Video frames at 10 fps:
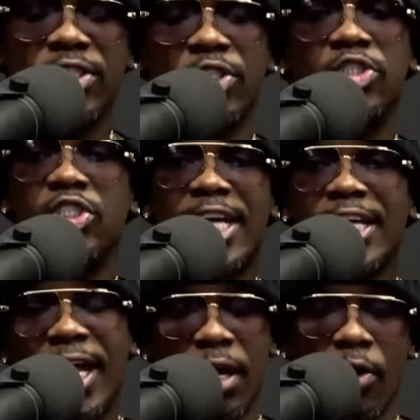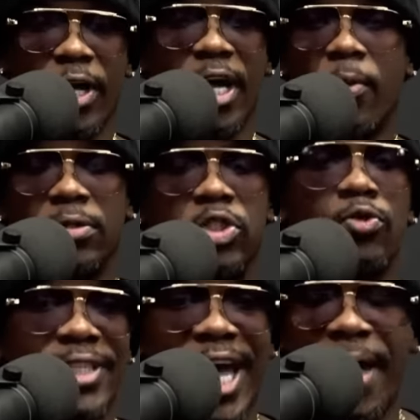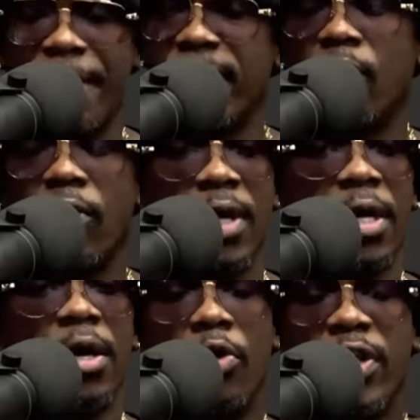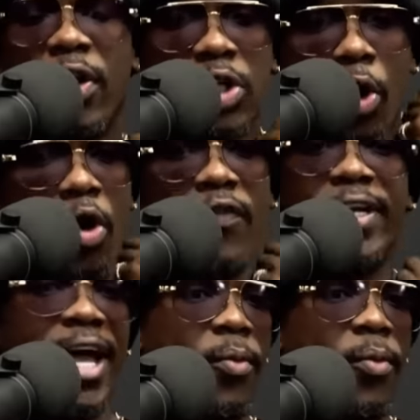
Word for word: cheating on him or two timing or, or there was no overlap.